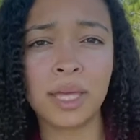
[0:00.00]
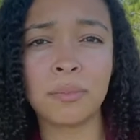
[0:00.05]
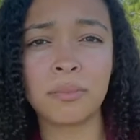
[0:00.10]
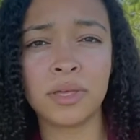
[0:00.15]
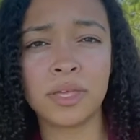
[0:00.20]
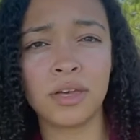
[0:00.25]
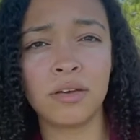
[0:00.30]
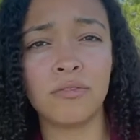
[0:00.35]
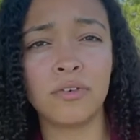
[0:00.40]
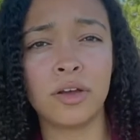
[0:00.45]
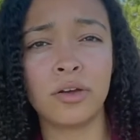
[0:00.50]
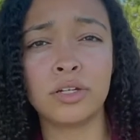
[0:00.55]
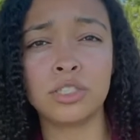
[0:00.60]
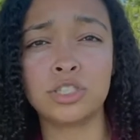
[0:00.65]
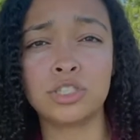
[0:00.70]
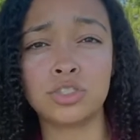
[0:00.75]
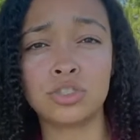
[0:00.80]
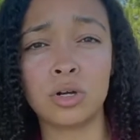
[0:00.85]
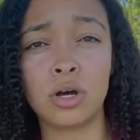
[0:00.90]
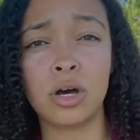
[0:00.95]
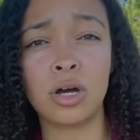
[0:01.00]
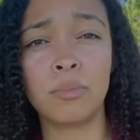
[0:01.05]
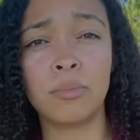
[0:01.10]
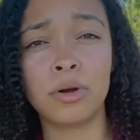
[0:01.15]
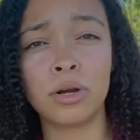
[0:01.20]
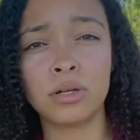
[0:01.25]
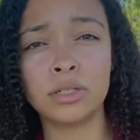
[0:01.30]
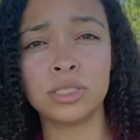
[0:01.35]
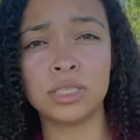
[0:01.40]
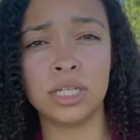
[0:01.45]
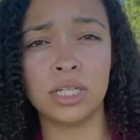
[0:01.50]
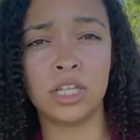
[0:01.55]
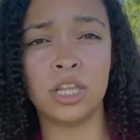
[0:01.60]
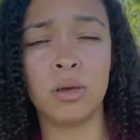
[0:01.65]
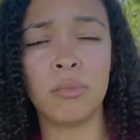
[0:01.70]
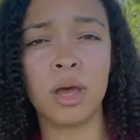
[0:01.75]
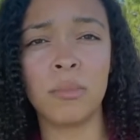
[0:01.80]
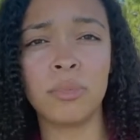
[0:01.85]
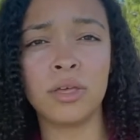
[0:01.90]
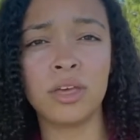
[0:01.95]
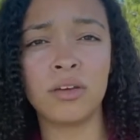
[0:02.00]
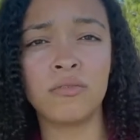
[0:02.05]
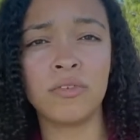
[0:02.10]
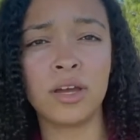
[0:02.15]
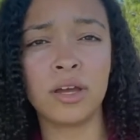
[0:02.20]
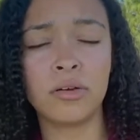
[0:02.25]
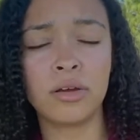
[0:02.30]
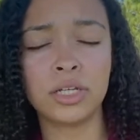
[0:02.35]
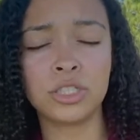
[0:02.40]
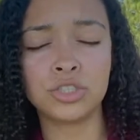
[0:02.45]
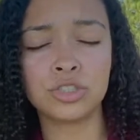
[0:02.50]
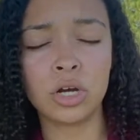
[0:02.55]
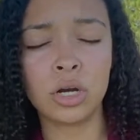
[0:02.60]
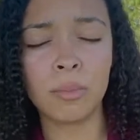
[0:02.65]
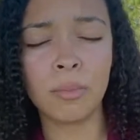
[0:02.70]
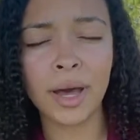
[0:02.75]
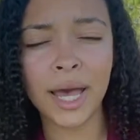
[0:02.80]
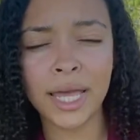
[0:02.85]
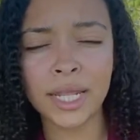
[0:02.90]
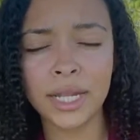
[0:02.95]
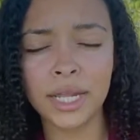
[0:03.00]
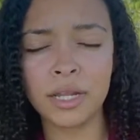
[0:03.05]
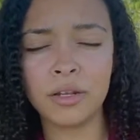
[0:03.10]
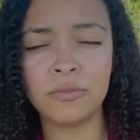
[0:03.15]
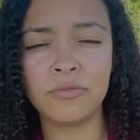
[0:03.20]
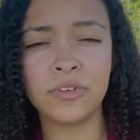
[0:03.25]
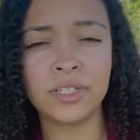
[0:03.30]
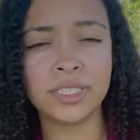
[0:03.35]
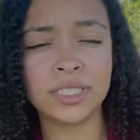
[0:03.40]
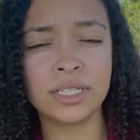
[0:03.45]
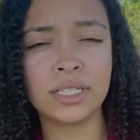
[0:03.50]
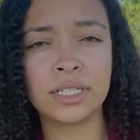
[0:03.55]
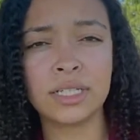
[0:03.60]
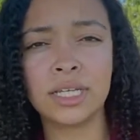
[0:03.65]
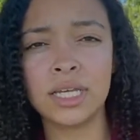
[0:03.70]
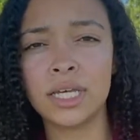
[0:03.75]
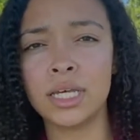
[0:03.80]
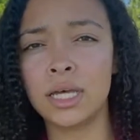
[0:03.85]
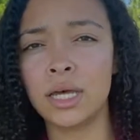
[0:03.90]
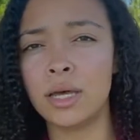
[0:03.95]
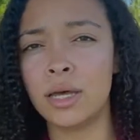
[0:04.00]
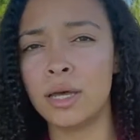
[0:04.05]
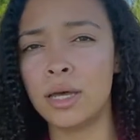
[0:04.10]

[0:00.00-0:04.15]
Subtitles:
be a very strong person. You might be a very strong-minded, physically,